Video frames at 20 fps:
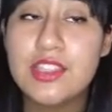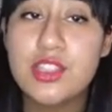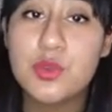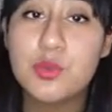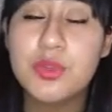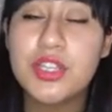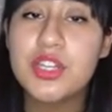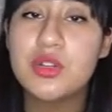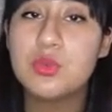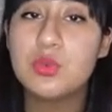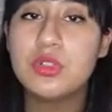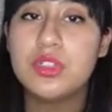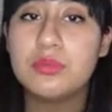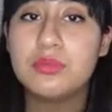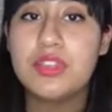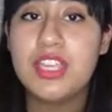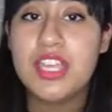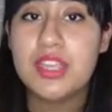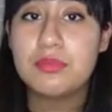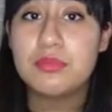the reader will
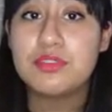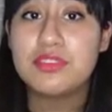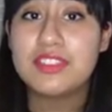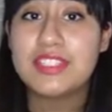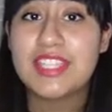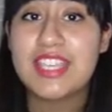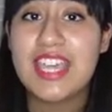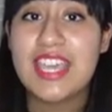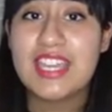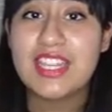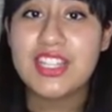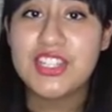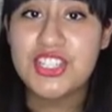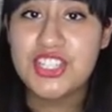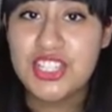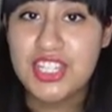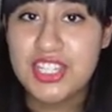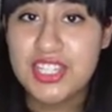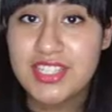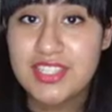be able to get a
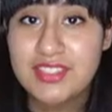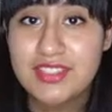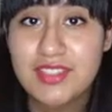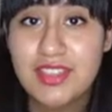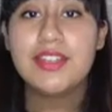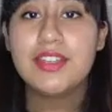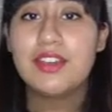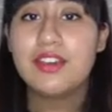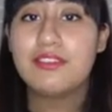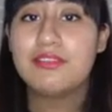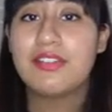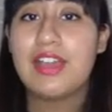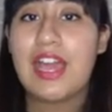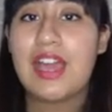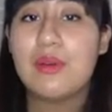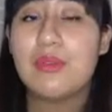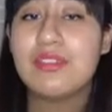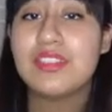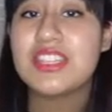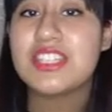gist of
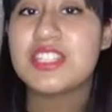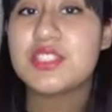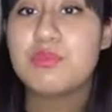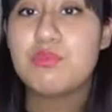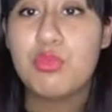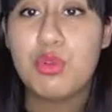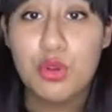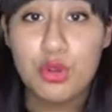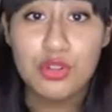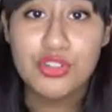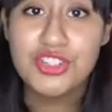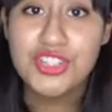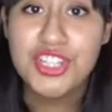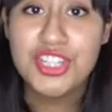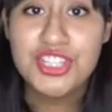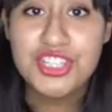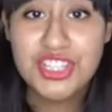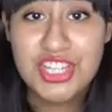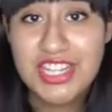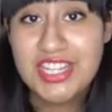how this push
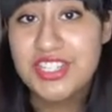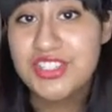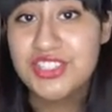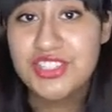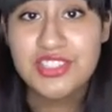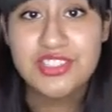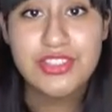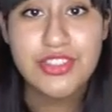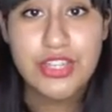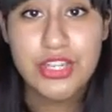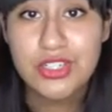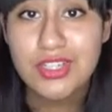changes their